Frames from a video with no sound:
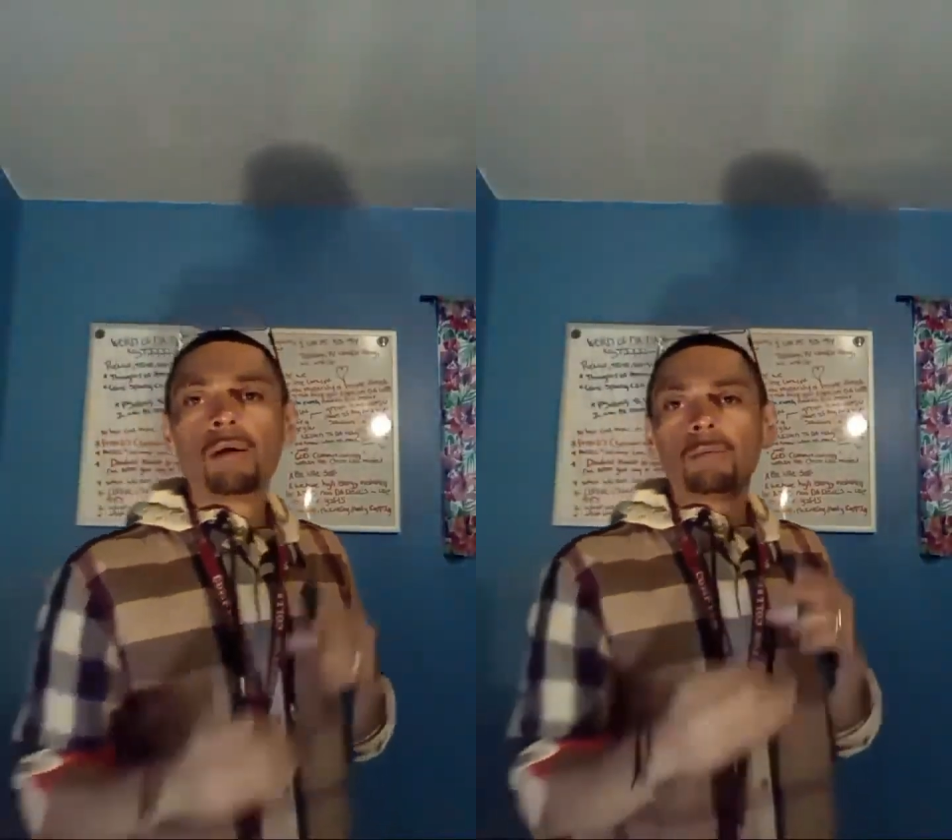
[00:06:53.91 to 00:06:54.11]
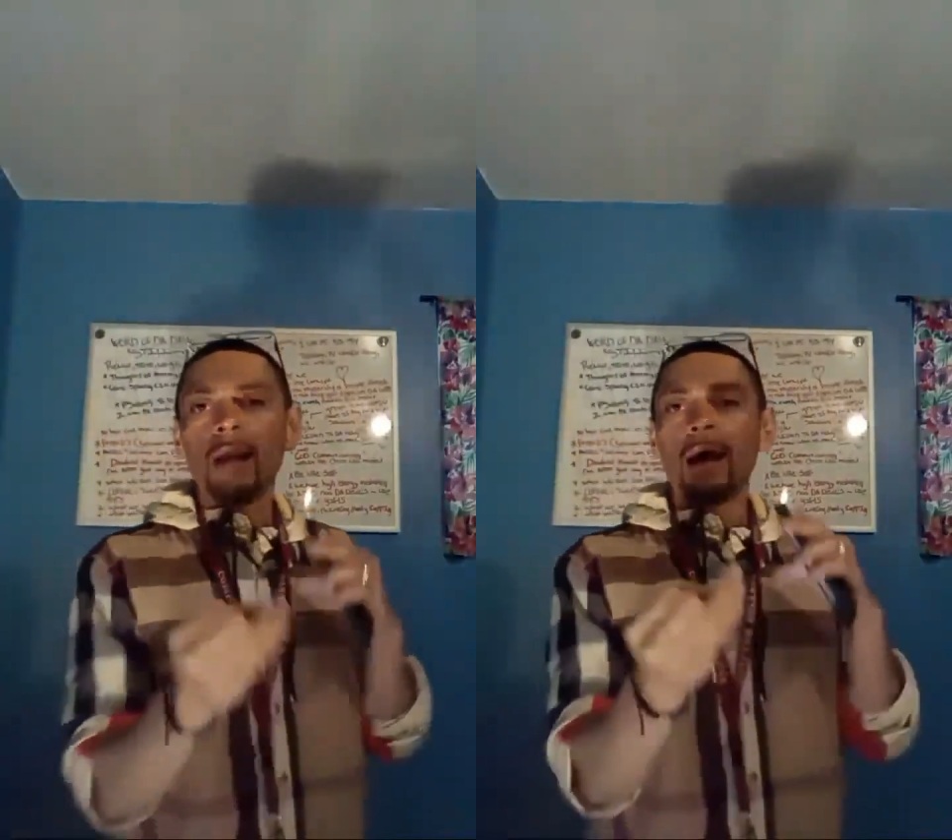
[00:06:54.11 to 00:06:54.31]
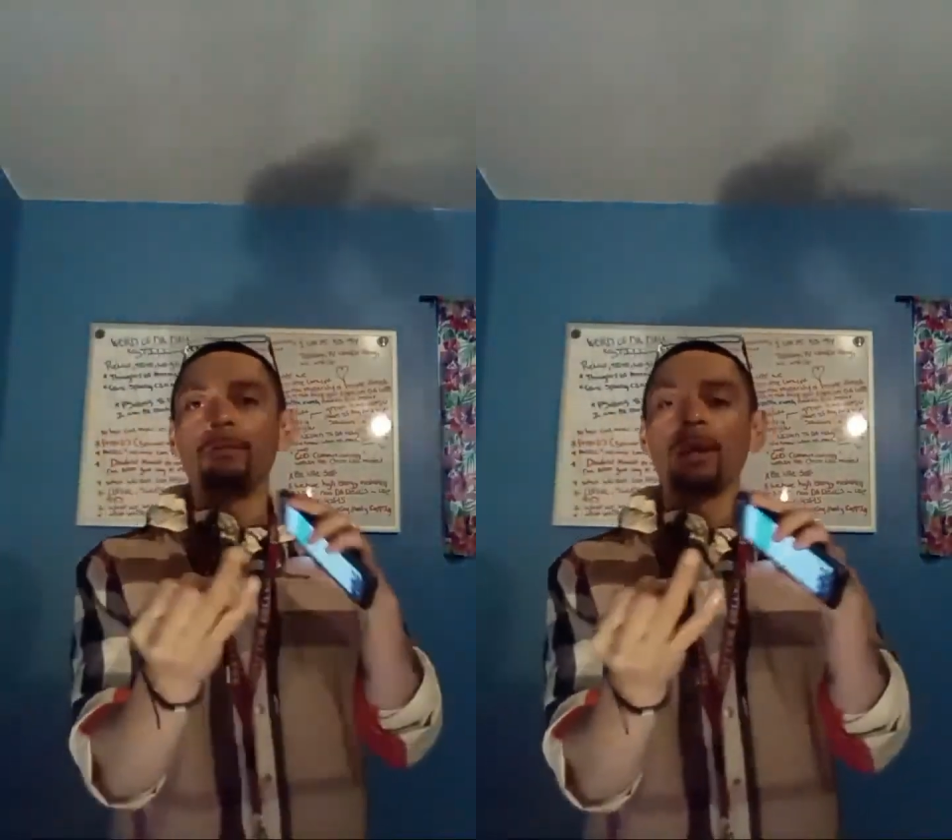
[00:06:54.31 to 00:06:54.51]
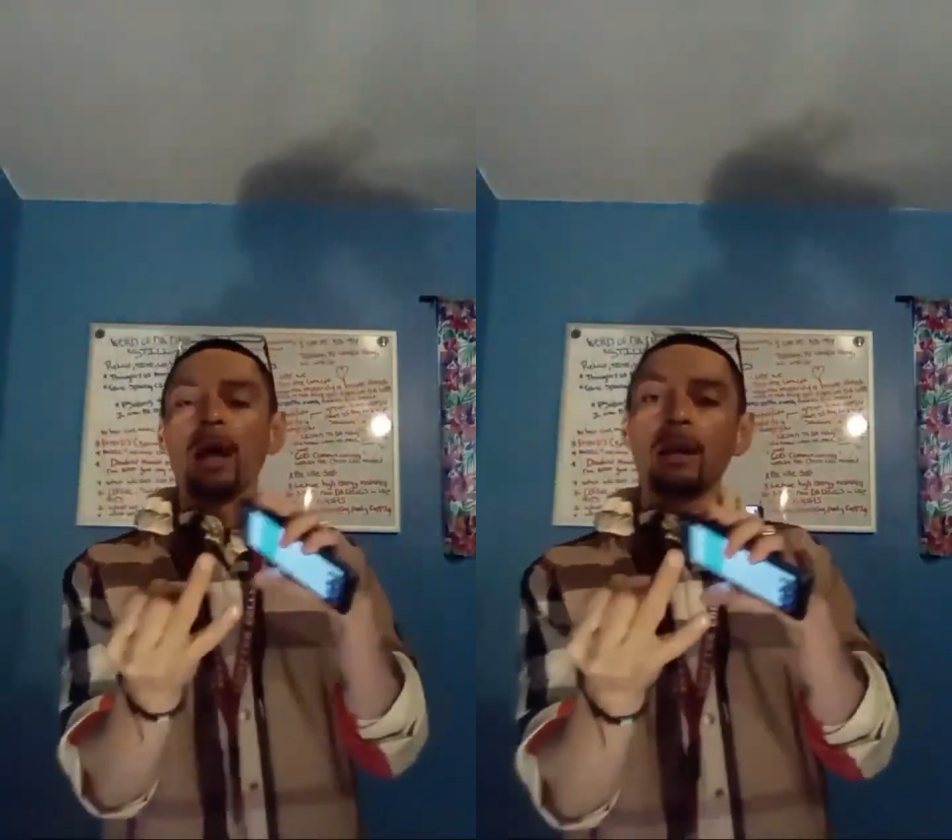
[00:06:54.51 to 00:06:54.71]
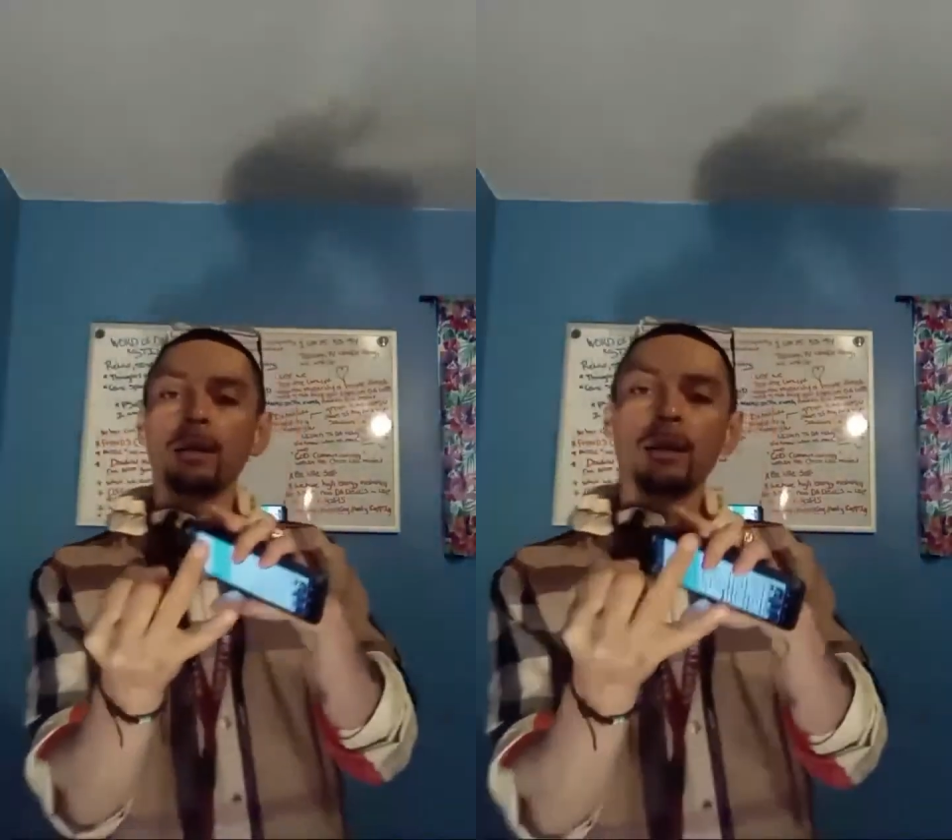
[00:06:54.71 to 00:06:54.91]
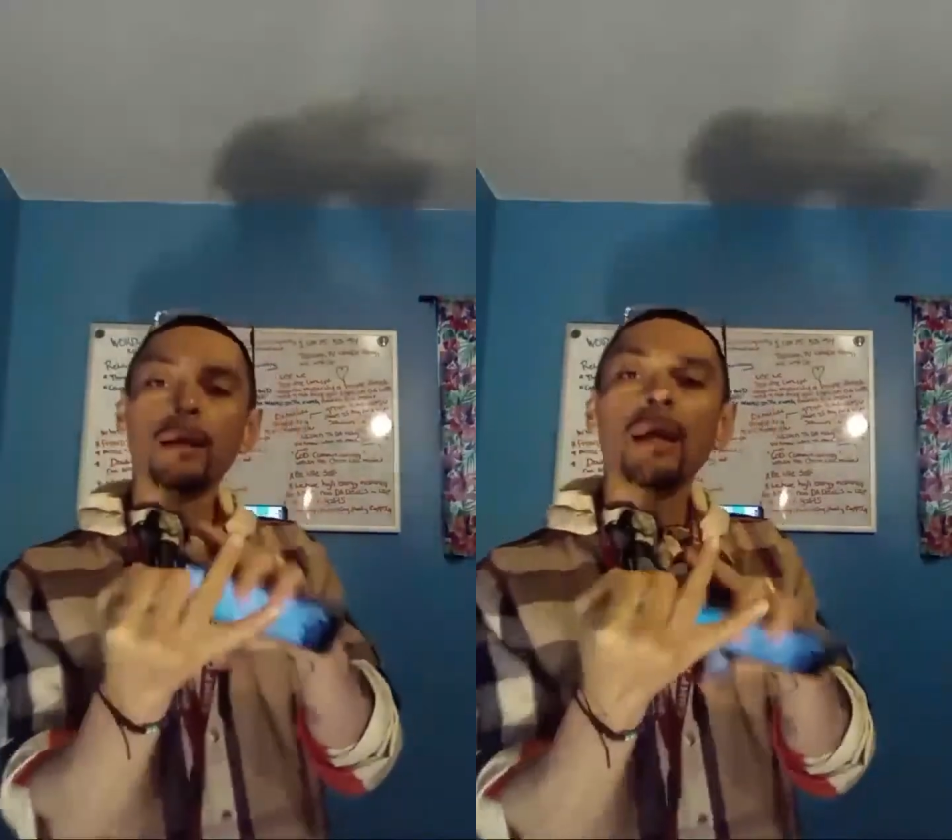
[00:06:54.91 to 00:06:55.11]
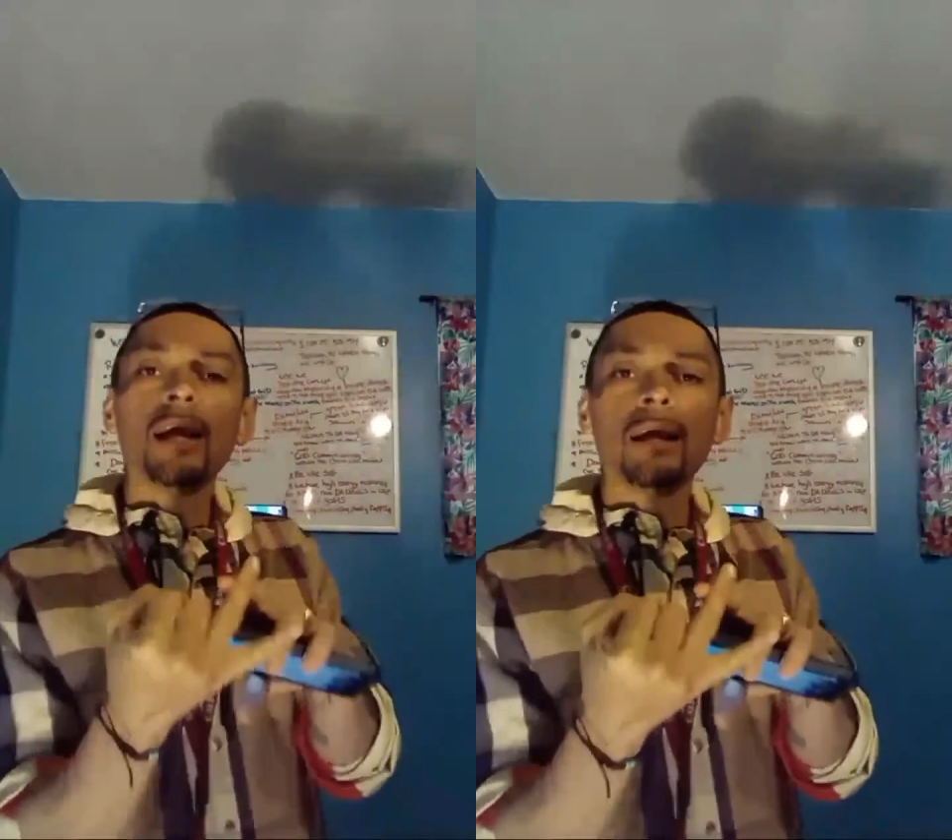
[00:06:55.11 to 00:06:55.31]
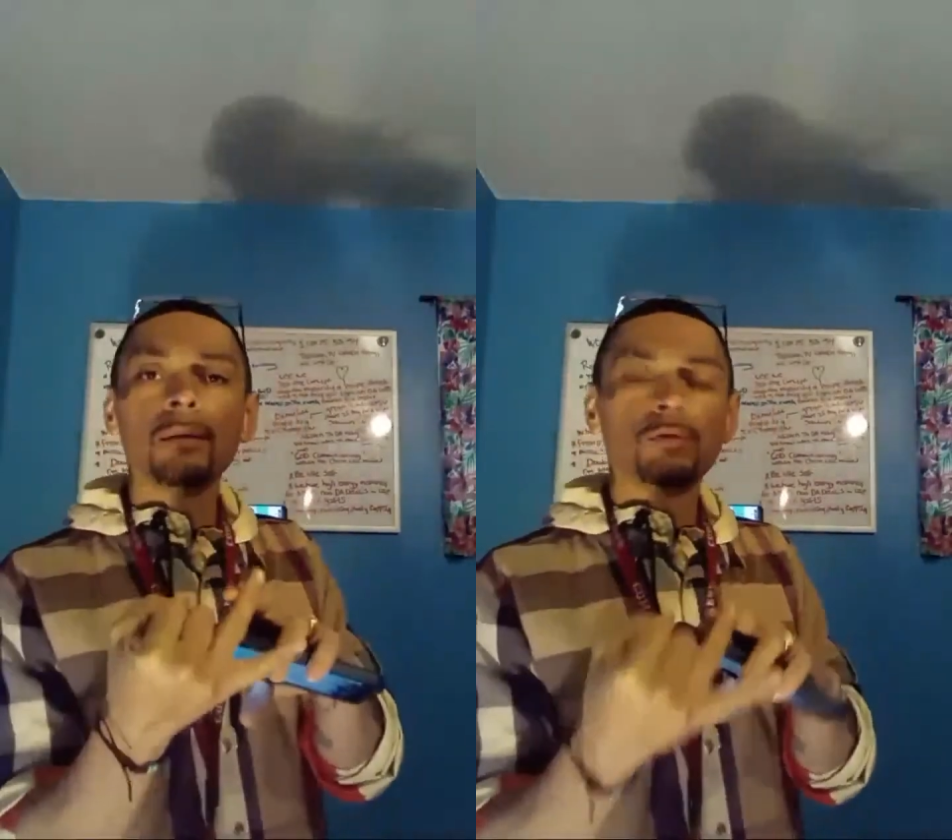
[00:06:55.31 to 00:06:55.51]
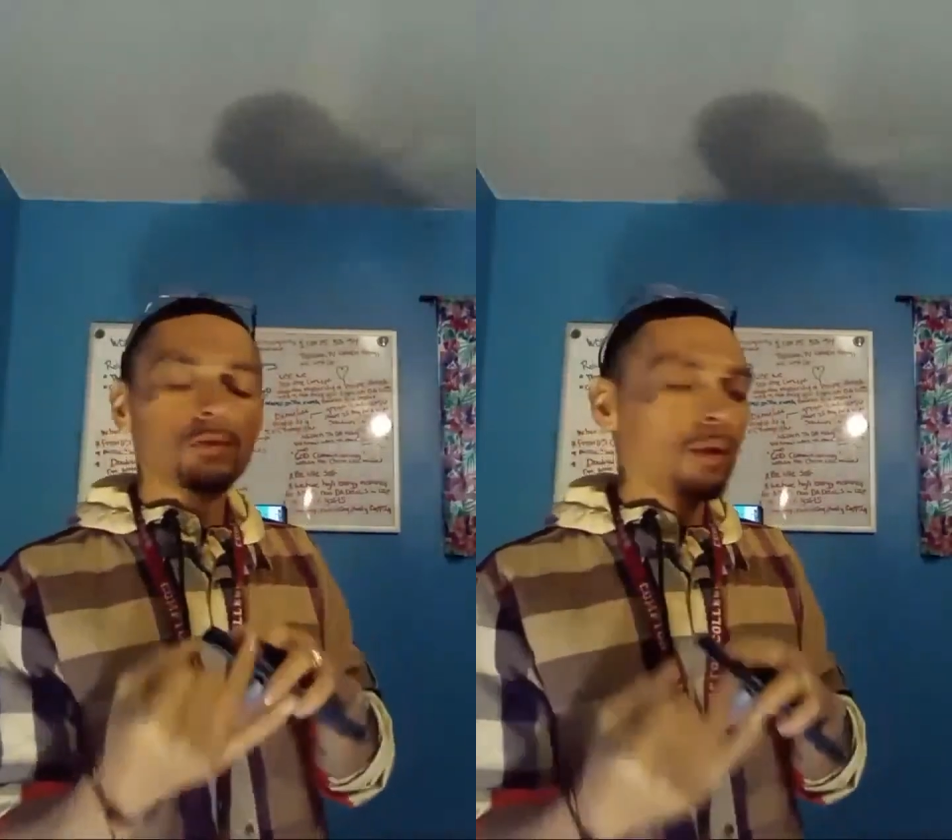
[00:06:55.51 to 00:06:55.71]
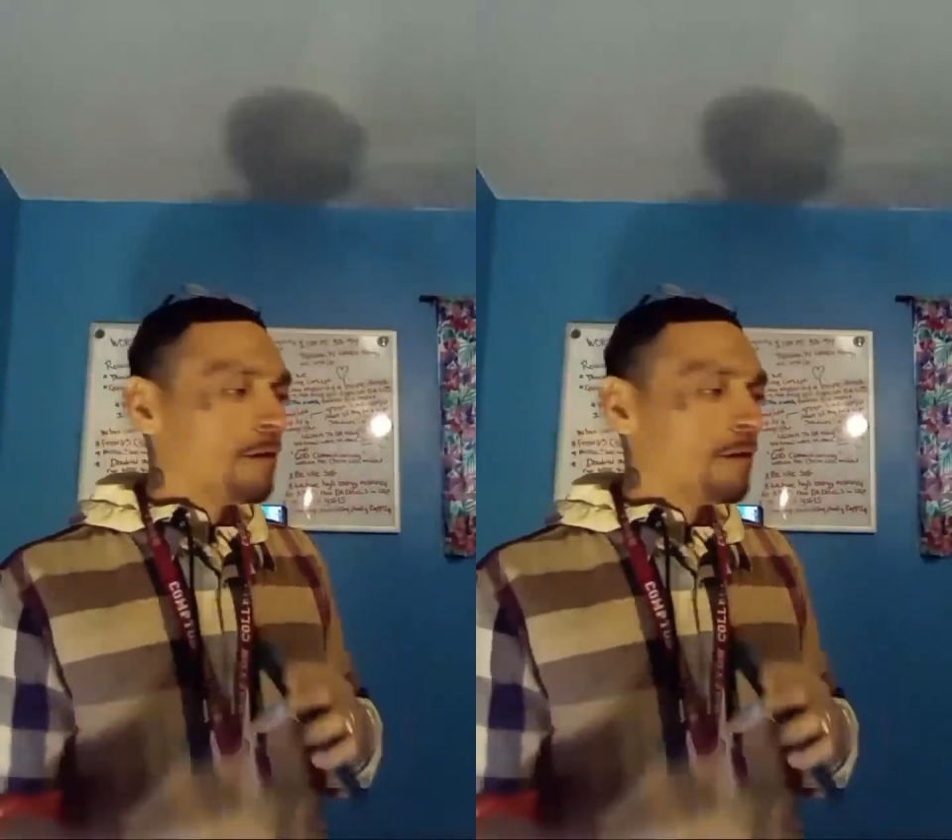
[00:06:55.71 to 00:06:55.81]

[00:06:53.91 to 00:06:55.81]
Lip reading: We have a lot of gifts.